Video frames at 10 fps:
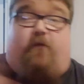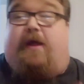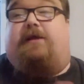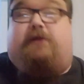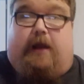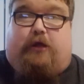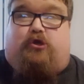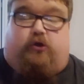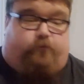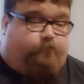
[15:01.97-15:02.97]
his
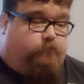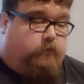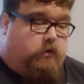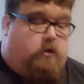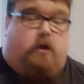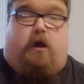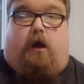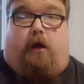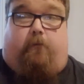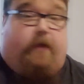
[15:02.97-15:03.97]
collection.
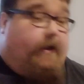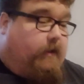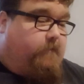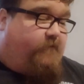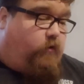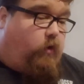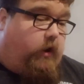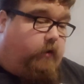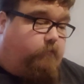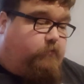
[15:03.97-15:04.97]
He gave me a few
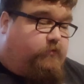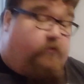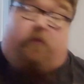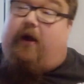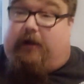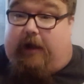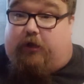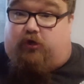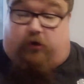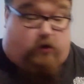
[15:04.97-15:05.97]
items for my
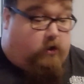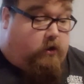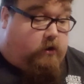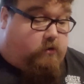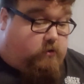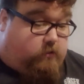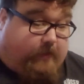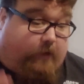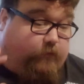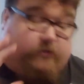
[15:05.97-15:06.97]
collection.
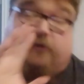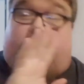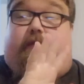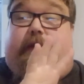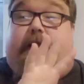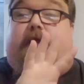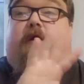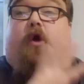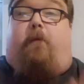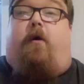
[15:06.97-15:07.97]
Now,
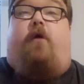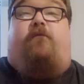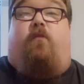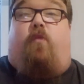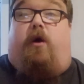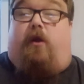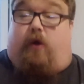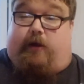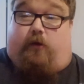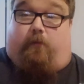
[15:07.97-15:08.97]
apart from one
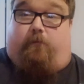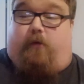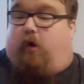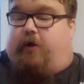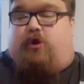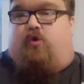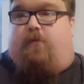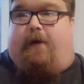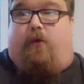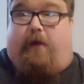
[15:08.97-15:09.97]
item, I knew
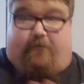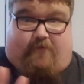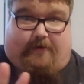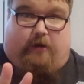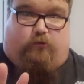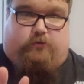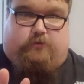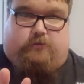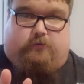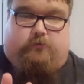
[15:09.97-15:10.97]
about everything else.
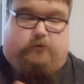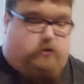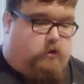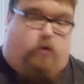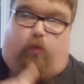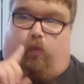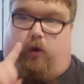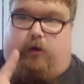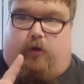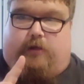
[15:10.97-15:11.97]

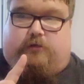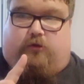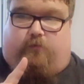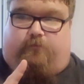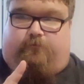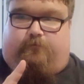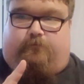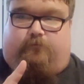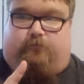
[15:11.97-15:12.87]
One item,